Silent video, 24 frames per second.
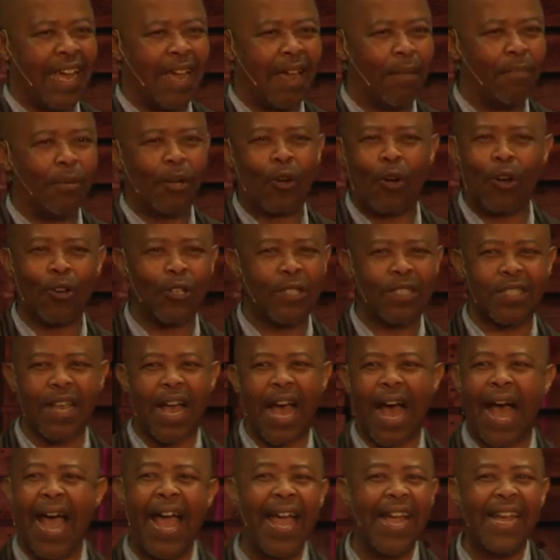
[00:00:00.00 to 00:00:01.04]
Because
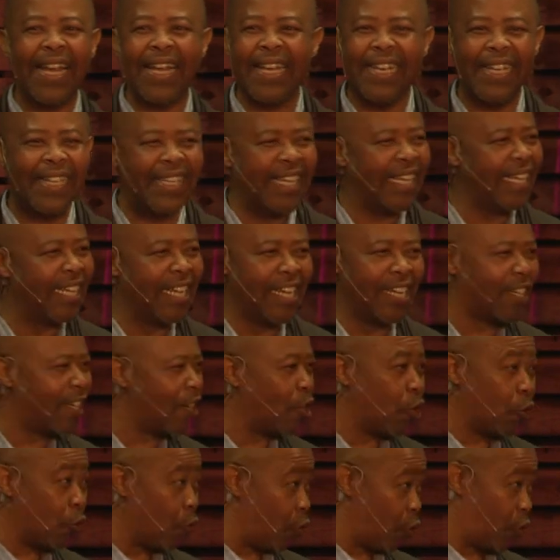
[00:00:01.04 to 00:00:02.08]
I didn't
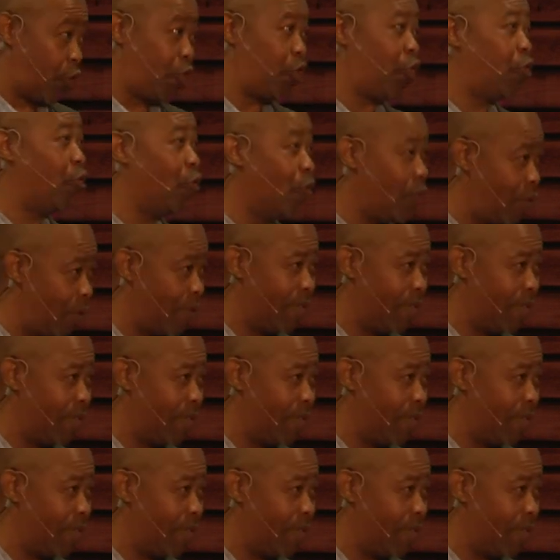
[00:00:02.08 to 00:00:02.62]
recruit you.